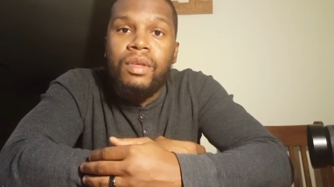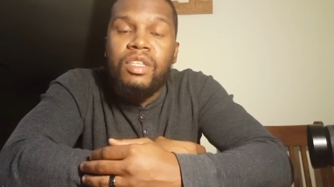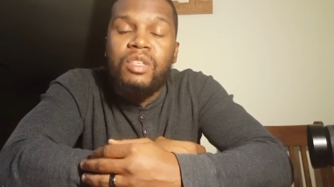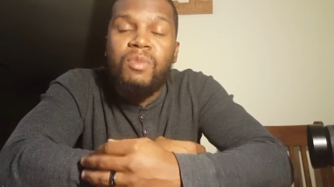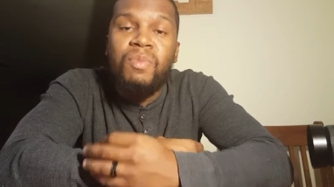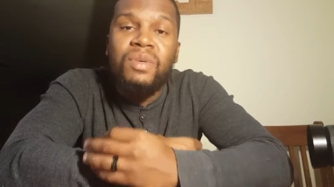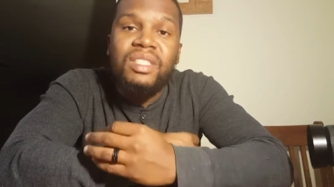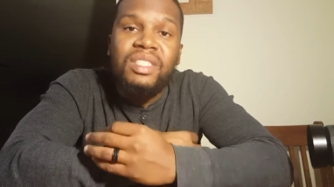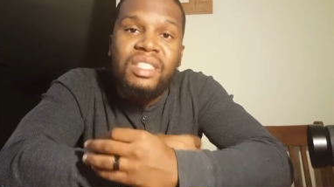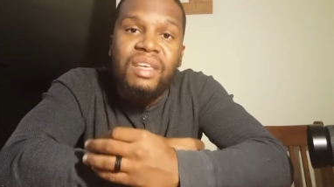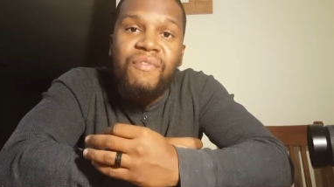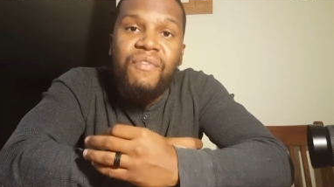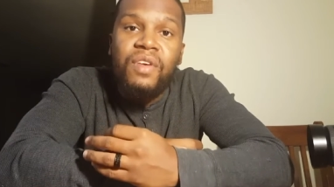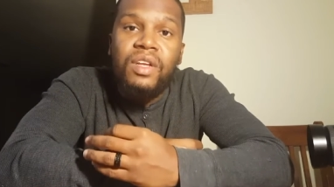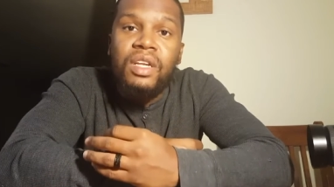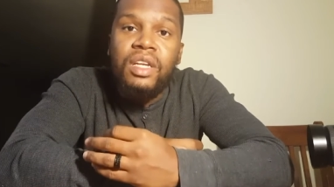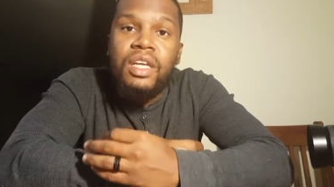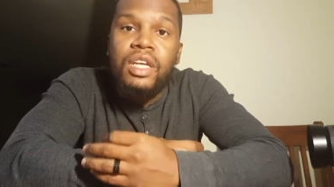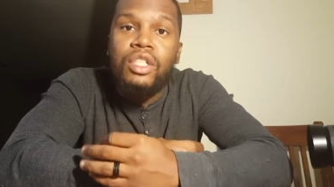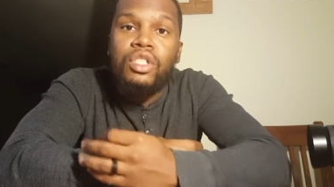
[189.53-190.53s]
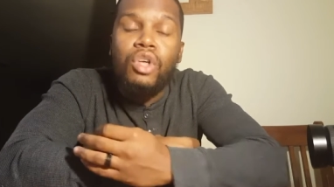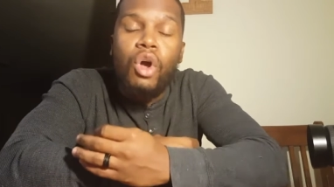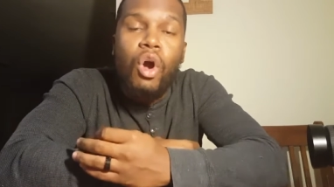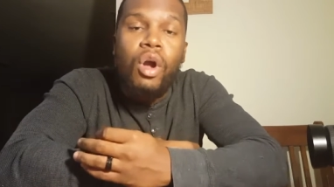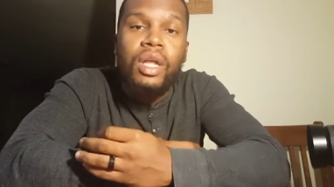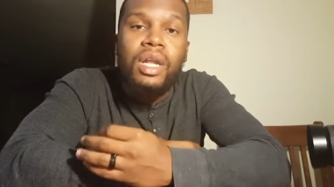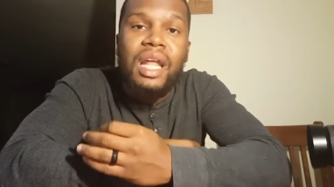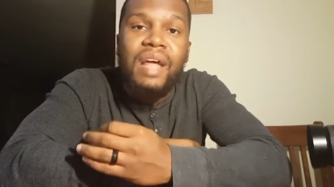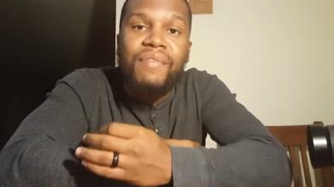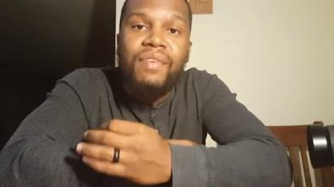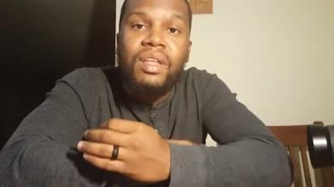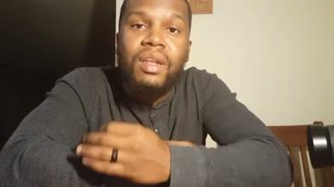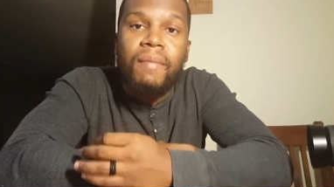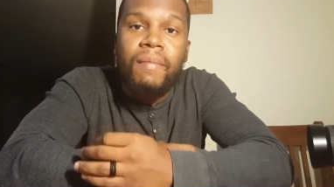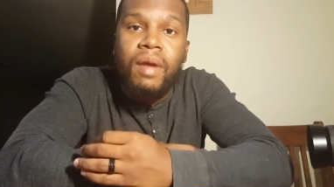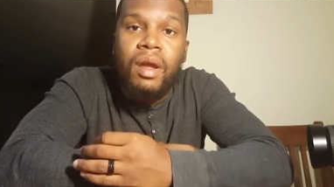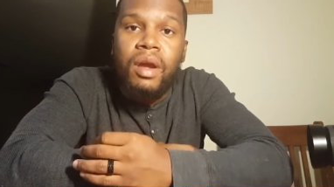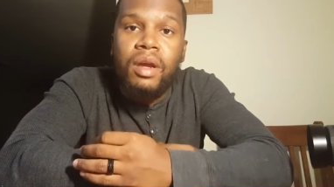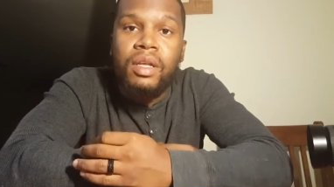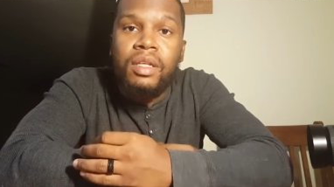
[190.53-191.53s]
specifically targeted African
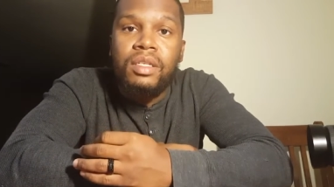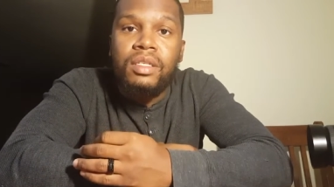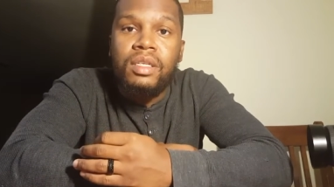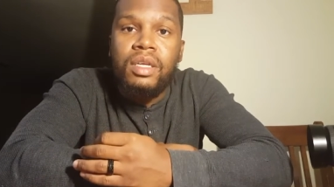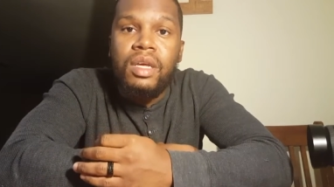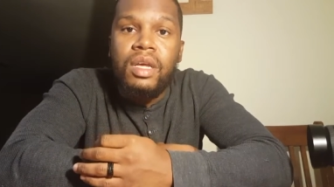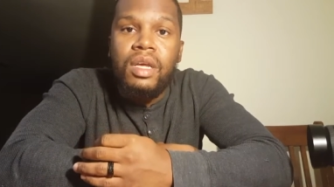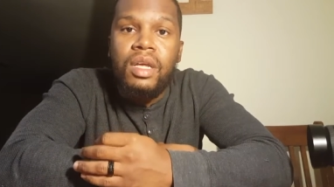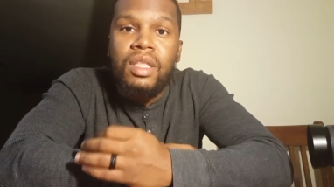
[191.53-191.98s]
Americans,